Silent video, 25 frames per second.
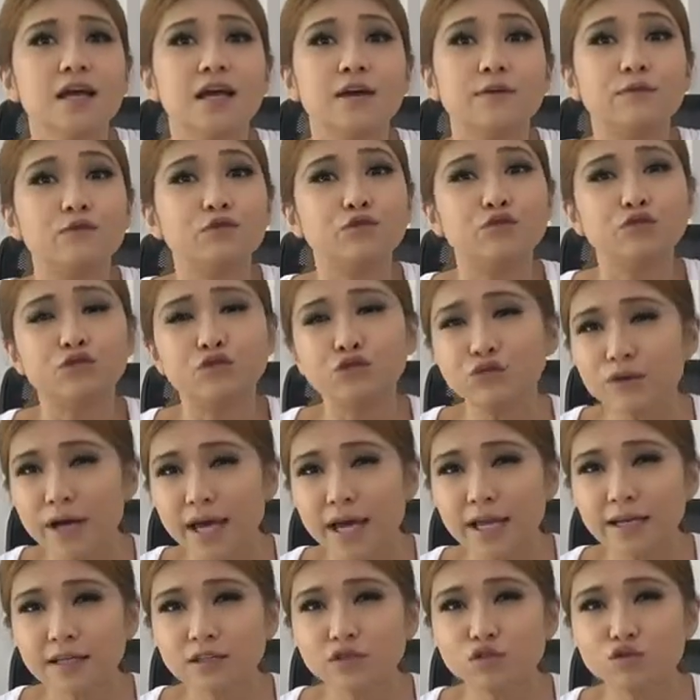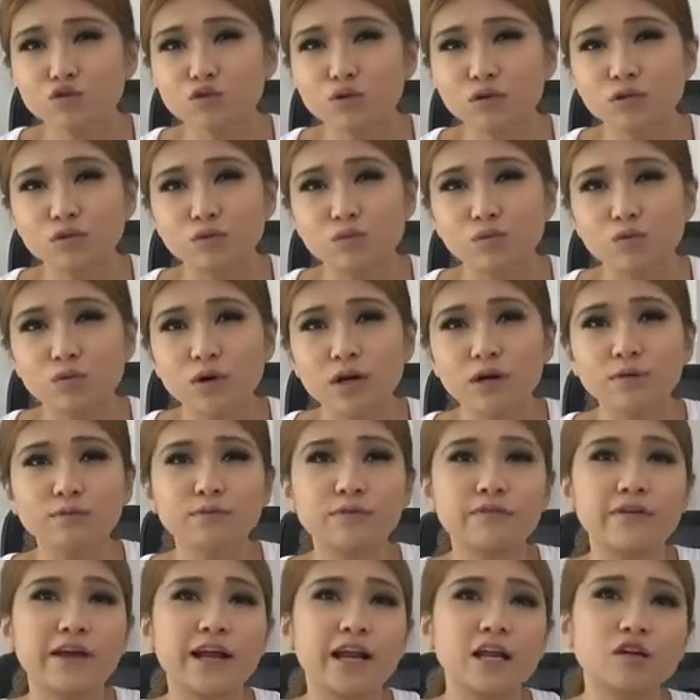If you do any sort of
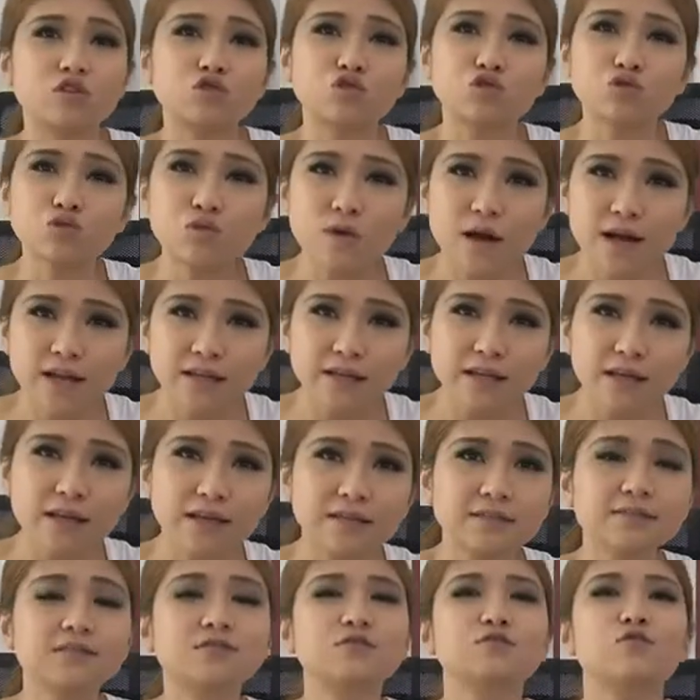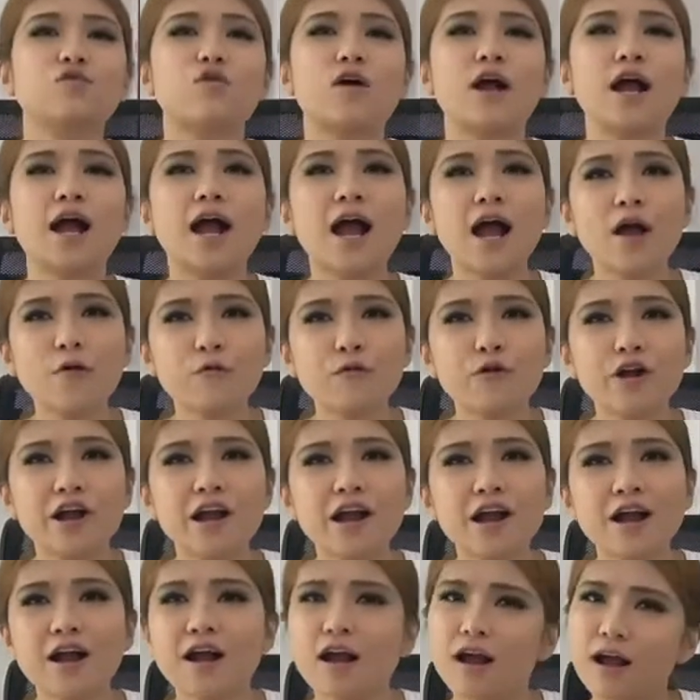work with electronics or
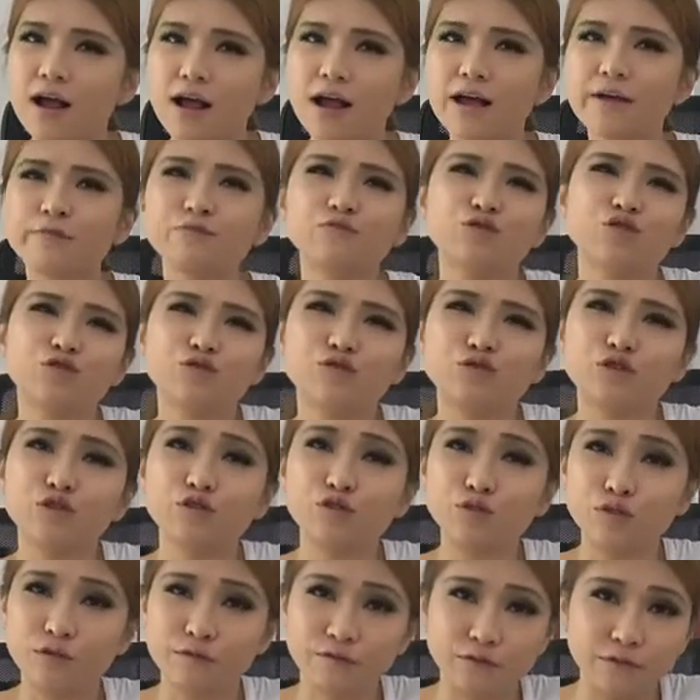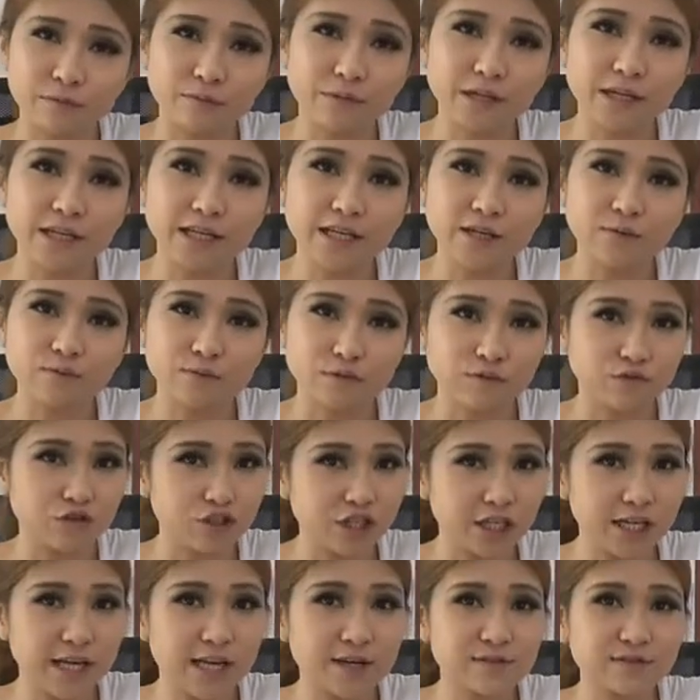hardware, I'm sure you're familiar with
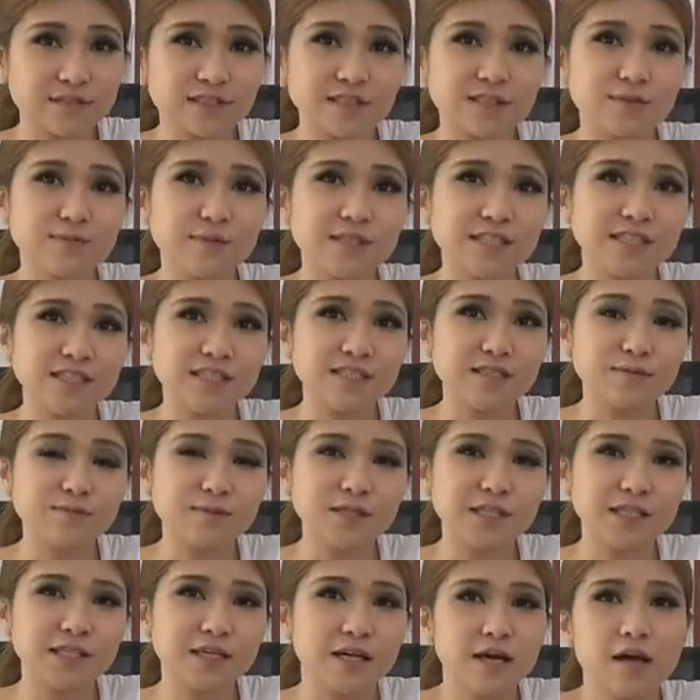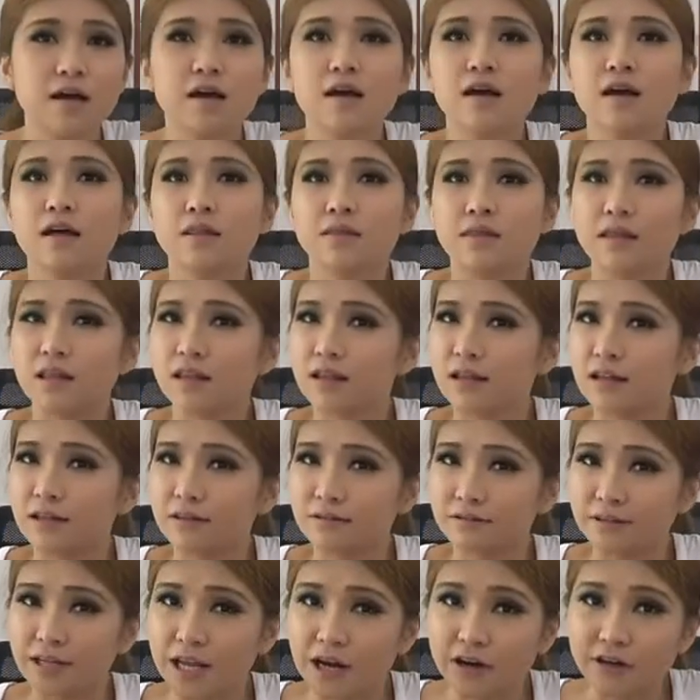JLC PCB.
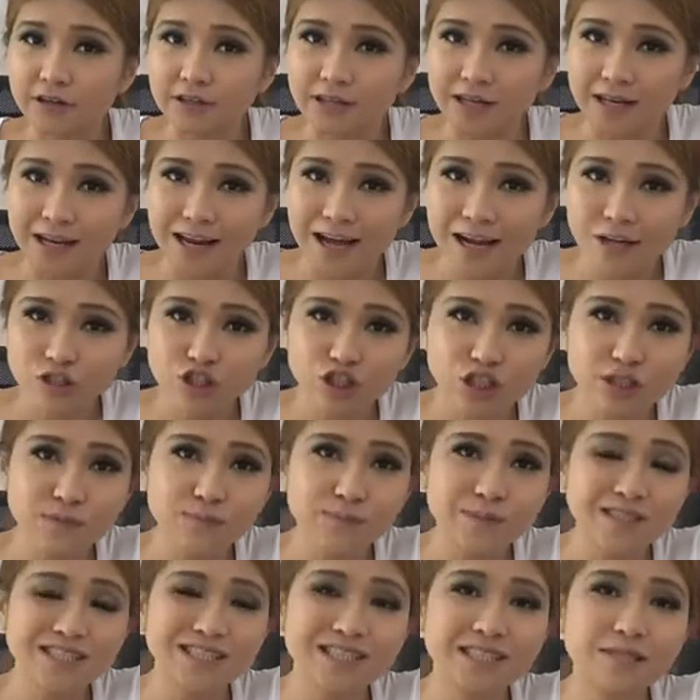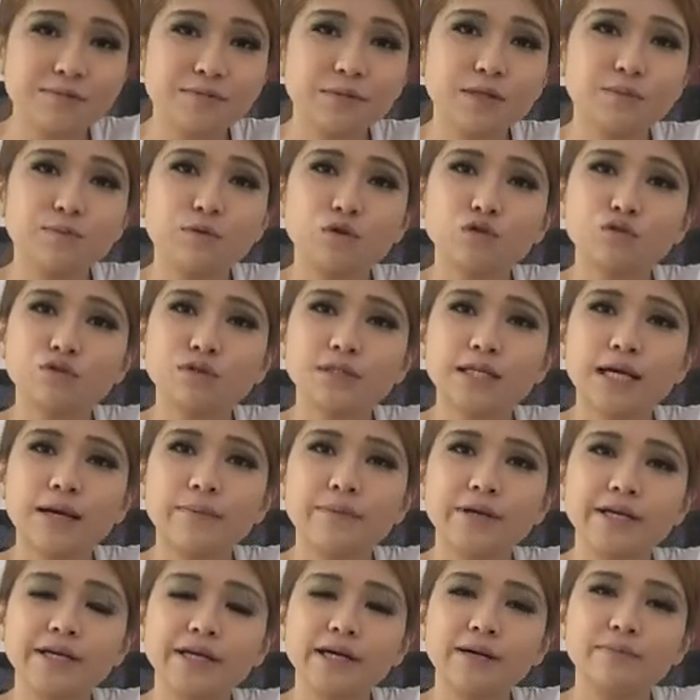They're the largest PCB
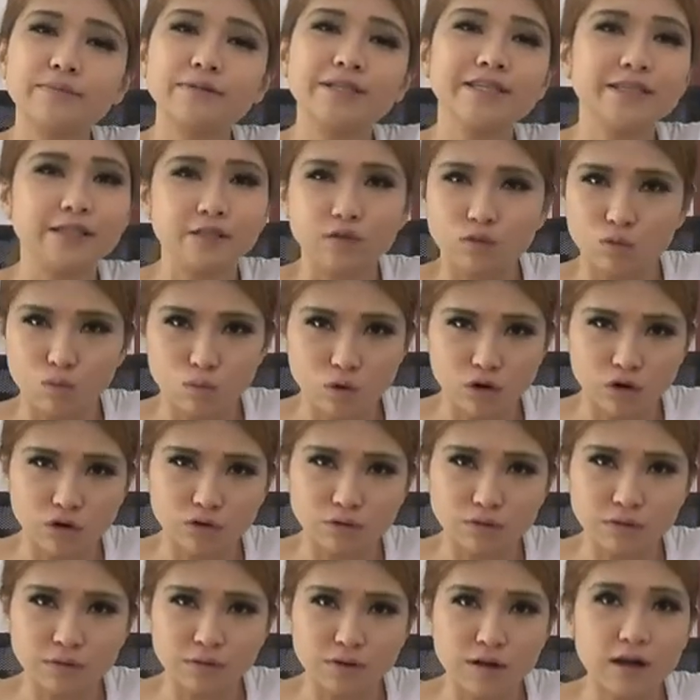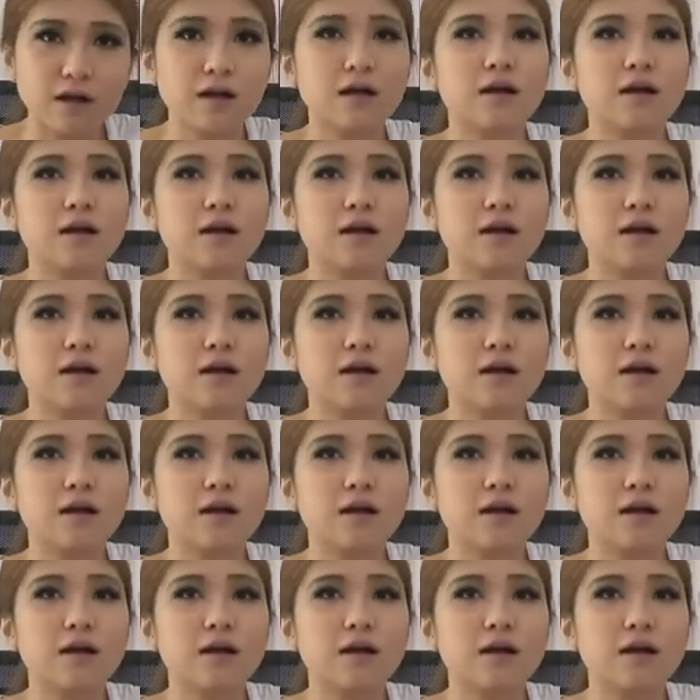prototyping company in the world.